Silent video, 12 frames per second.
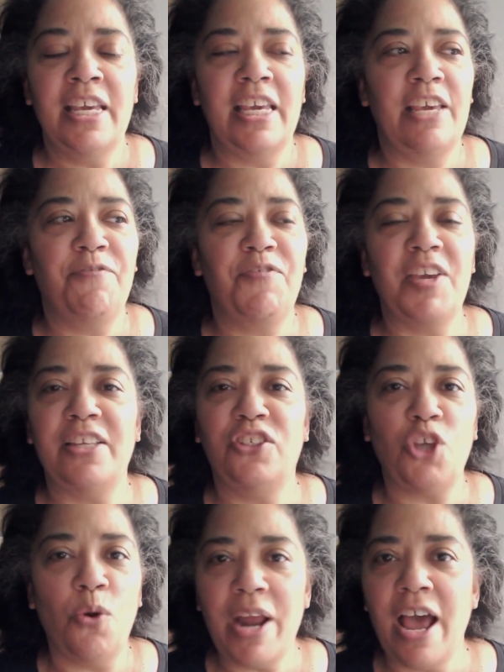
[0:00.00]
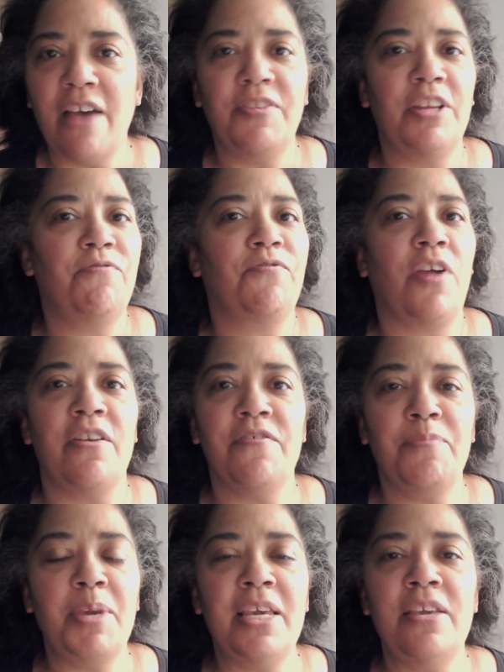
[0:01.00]
If I don't have it in front
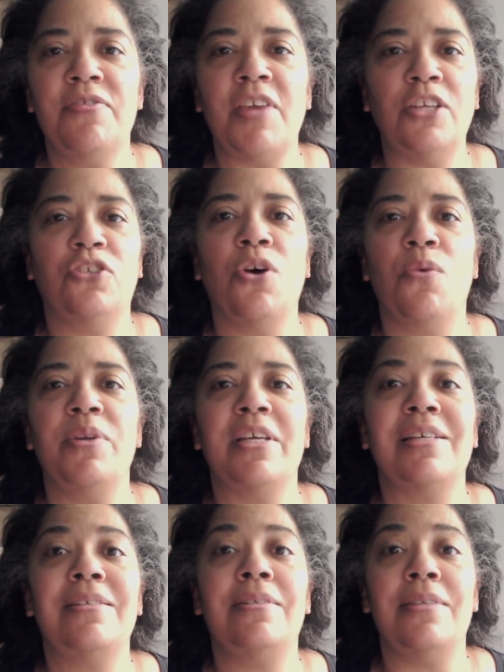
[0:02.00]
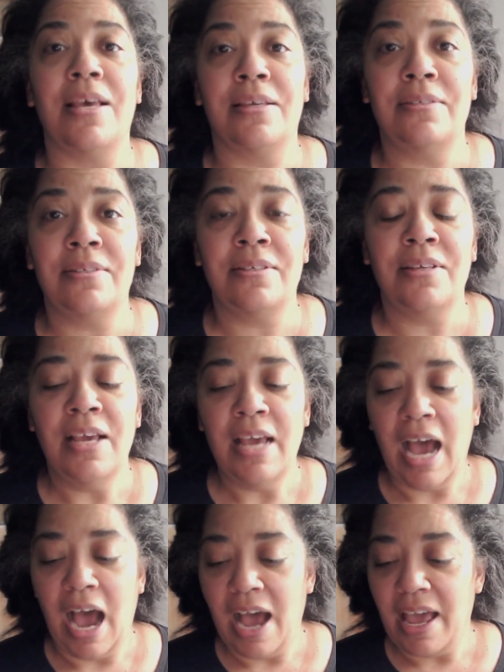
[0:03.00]
of me, they don't exist.
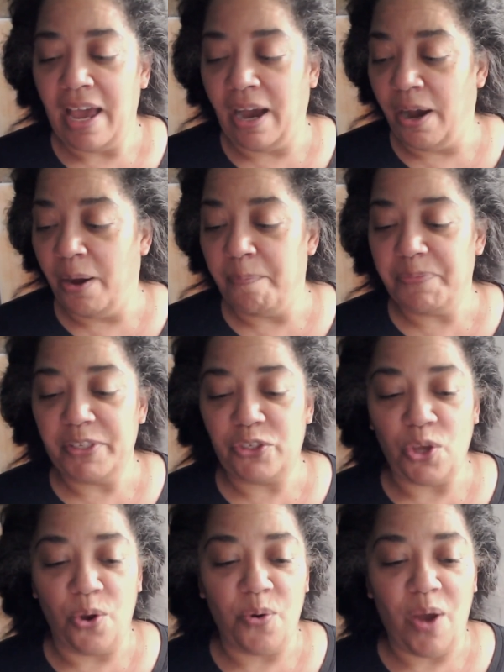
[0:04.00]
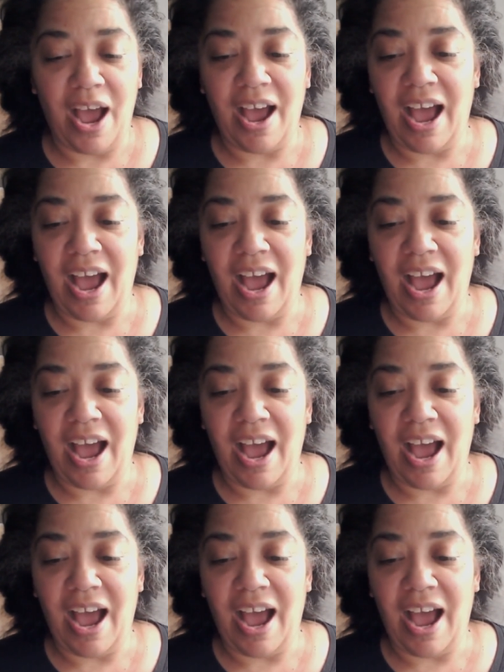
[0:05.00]
So